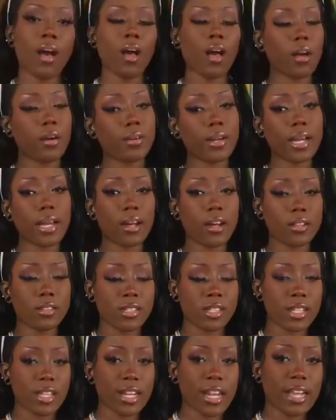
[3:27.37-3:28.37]
Alright, on to the
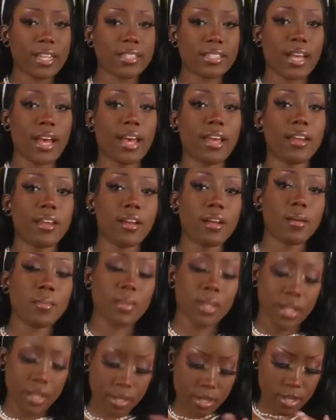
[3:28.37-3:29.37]
next item. It
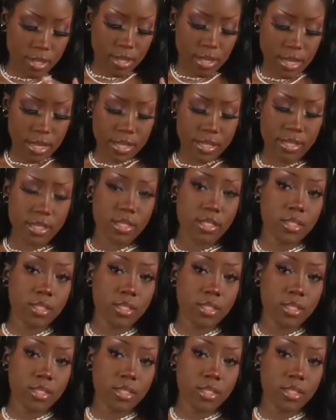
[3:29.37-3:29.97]
is this